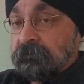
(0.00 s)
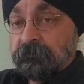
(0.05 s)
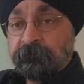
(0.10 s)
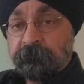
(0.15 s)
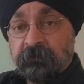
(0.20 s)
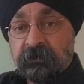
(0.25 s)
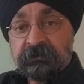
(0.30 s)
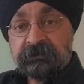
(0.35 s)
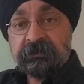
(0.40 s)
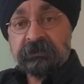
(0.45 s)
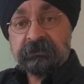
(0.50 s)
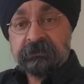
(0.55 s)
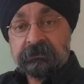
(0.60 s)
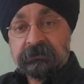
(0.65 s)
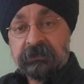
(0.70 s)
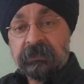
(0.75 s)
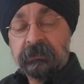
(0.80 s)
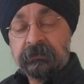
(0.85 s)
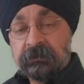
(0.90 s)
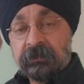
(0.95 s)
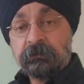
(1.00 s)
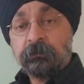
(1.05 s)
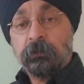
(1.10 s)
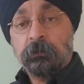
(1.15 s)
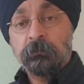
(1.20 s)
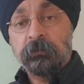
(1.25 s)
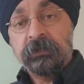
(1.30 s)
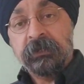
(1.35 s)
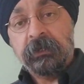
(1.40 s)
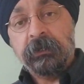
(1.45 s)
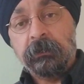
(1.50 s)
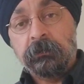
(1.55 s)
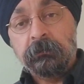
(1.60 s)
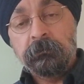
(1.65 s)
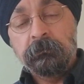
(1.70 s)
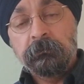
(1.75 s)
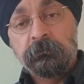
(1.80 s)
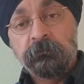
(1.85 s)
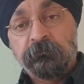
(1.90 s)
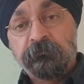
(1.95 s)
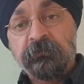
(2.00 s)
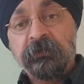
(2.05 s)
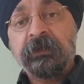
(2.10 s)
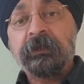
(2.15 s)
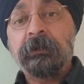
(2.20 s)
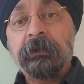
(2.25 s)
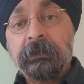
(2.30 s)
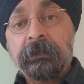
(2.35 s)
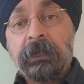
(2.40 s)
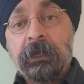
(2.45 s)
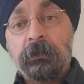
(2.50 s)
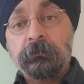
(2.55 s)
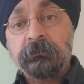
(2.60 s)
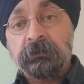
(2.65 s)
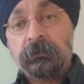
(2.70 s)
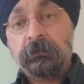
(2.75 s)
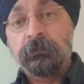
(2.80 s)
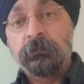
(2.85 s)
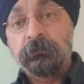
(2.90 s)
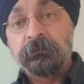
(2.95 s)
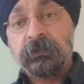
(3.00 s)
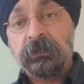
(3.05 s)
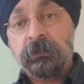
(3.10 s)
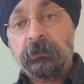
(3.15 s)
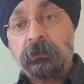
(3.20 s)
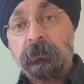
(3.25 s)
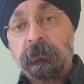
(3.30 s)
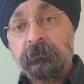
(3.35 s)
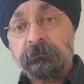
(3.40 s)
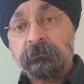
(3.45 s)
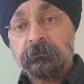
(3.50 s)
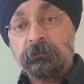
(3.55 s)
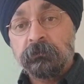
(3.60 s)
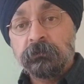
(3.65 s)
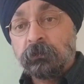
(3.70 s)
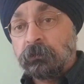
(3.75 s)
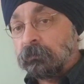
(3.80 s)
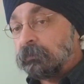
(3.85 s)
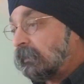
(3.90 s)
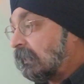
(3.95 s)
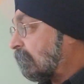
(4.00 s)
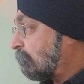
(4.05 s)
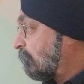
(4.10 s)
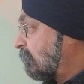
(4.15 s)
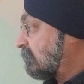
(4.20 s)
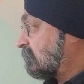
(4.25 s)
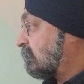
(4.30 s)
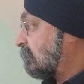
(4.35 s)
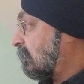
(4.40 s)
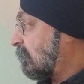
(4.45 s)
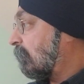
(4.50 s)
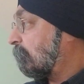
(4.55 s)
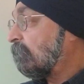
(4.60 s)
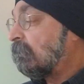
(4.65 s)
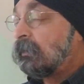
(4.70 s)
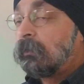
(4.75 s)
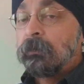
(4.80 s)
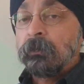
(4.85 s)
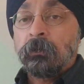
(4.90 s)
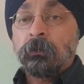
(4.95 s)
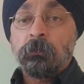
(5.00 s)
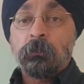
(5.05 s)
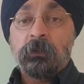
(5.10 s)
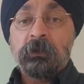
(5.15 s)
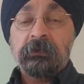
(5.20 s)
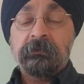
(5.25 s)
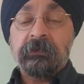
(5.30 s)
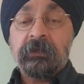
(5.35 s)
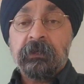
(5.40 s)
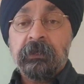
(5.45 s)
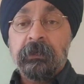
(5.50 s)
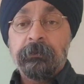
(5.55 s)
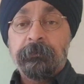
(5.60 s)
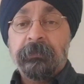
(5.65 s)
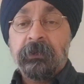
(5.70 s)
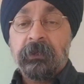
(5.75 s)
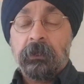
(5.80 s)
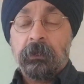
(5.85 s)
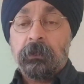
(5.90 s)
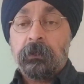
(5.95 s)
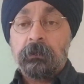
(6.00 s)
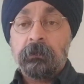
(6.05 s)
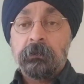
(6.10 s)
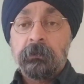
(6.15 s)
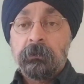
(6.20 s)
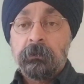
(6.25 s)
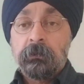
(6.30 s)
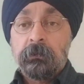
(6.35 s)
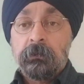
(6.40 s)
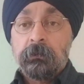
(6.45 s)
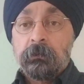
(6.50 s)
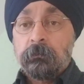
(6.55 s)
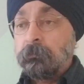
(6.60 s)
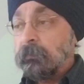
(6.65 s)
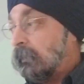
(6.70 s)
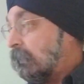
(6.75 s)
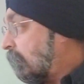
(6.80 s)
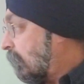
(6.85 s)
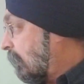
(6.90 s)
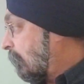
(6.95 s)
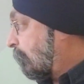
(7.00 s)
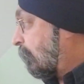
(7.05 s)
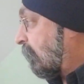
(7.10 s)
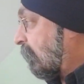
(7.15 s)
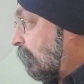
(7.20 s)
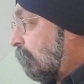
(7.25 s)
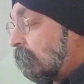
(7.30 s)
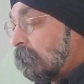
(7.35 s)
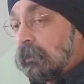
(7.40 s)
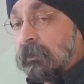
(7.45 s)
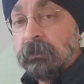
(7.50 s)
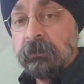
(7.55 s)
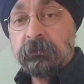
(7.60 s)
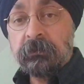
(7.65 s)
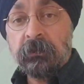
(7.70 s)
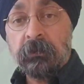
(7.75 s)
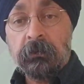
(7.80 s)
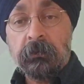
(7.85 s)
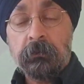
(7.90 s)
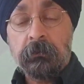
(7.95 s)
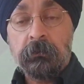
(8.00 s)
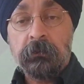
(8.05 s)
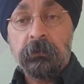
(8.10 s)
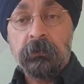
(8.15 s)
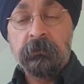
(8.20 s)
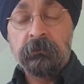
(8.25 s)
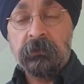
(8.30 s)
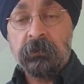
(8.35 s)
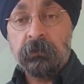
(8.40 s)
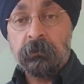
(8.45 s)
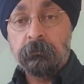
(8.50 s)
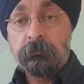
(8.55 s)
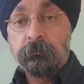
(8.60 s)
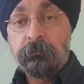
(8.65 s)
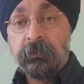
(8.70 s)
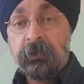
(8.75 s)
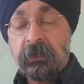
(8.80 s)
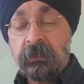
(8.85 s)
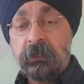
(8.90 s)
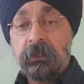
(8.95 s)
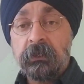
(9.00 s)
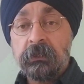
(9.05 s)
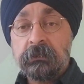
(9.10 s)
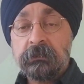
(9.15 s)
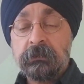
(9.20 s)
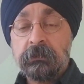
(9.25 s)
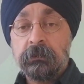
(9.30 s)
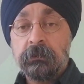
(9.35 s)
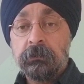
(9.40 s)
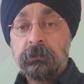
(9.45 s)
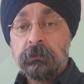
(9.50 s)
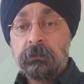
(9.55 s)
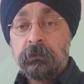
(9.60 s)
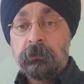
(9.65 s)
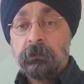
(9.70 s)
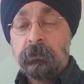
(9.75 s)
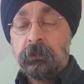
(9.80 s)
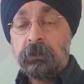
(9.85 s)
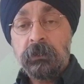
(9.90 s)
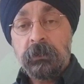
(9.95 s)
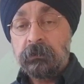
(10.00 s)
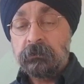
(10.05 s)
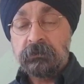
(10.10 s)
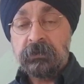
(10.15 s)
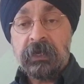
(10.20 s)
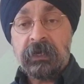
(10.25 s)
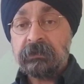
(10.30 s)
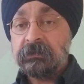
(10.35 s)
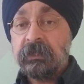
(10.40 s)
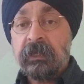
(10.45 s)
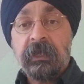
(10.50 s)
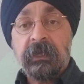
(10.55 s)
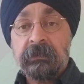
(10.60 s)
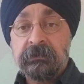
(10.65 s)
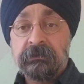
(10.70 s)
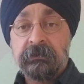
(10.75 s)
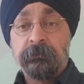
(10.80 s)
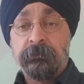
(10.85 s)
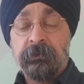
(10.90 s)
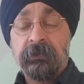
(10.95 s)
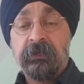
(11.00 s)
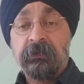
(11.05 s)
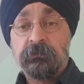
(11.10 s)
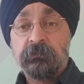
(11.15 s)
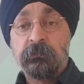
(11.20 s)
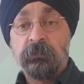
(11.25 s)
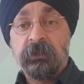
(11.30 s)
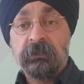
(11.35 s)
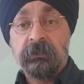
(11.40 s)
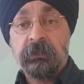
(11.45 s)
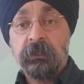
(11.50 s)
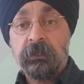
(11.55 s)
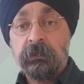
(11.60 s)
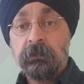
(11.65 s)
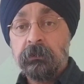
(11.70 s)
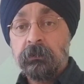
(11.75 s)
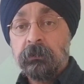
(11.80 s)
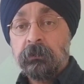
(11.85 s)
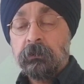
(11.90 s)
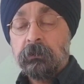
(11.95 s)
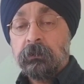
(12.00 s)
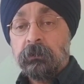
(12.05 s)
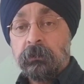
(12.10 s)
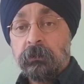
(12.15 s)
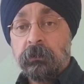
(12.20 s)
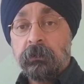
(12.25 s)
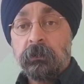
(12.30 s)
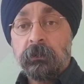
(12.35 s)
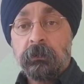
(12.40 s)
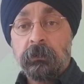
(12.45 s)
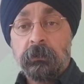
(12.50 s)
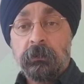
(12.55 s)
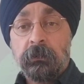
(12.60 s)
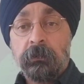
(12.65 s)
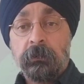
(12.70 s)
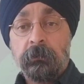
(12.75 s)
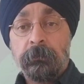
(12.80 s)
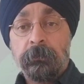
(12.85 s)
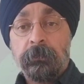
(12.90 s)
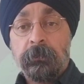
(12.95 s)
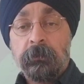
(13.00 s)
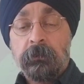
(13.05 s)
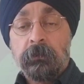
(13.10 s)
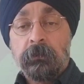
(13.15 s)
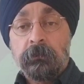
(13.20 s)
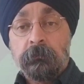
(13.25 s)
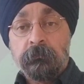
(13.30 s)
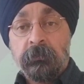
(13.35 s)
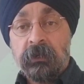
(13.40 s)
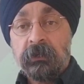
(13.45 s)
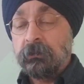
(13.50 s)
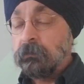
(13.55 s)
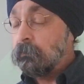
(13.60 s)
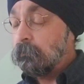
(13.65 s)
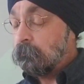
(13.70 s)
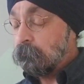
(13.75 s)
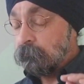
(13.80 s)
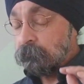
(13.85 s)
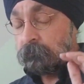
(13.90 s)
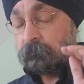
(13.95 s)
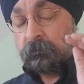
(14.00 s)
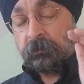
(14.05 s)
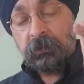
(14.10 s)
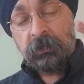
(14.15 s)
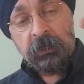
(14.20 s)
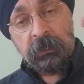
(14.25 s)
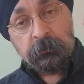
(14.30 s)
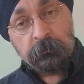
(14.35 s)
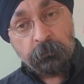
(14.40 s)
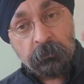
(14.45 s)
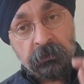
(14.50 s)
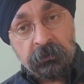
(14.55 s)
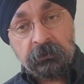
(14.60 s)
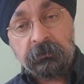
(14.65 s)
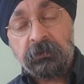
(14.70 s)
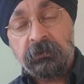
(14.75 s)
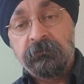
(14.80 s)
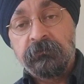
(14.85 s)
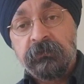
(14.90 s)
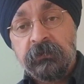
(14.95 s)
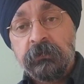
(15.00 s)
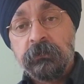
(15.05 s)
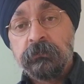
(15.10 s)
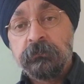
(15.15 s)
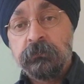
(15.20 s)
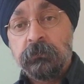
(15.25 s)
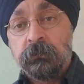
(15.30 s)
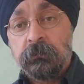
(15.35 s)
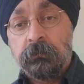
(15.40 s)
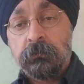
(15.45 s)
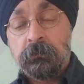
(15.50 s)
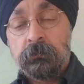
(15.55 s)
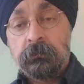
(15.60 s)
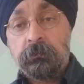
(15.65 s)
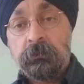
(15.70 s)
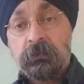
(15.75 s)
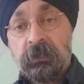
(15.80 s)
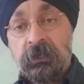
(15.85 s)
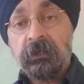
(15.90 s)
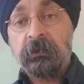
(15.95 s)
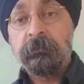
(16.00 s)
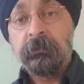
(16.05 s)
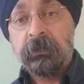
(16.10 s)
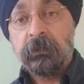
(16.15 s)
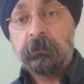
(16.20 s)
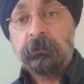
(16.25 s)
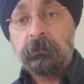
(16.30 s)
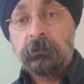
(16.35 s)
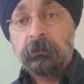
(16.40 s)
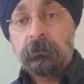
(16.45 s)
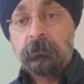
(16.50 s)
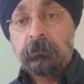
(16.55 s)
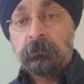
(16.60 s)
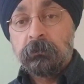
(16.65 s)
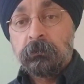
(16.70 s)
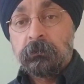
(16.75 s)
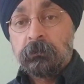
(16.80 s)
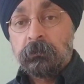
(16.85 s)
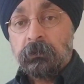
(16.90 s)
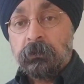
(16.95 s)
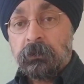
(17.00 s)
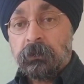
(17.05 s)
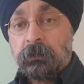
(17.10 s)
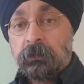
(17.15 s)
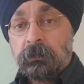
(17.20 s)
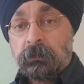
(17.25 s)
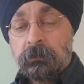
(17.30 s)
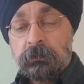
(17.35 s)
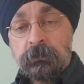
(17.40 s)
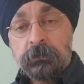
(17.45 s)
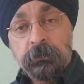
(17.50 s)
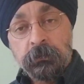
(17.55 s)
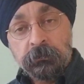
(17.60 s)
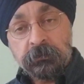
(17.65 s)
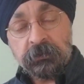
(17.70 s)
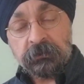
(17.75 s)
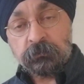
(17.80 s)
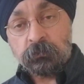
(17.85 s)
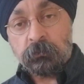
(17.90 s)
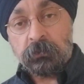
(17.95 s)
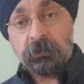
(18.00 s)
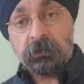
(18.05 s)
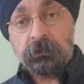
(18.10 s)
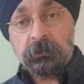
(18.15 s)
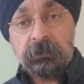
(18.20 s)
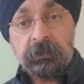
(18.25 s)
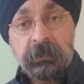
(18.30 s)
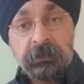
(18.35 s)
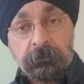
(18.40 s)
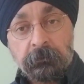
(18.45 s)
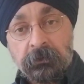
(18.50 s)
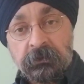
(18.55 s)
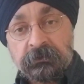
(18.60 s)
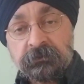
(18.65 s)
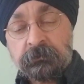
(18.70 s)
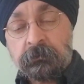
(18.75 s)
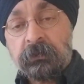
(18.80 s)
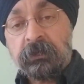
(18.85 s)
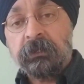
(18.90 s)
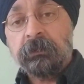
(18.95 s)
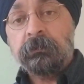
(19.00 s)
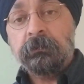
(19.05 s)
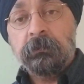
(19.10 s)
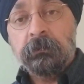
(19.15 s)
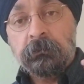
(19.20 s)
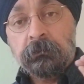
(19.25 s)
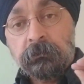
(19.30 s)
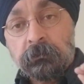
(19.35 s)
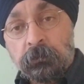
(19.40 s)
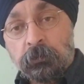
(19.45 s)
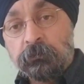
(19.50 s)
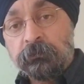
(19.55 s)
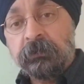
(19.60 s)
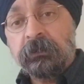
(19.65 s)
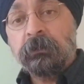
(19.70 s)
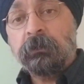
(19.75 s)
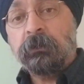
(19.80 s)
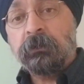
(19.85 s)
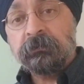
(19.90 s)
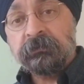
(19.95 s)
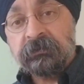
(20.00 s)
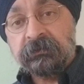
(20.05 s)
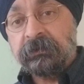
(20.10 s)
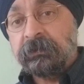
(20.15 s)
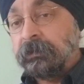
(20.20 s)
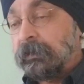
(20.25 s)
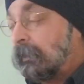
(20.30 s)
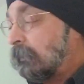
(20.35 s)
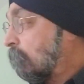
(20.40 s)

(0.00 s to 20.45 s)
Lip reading: first exercise, that's all we did to figure it out, the closing cost. So don't get mixed it up. Oh, what is the APR? APR is the biggest. It's not as simple as you may think, but it will confuse you. Tell me. You just want interest rate, closing cost, and the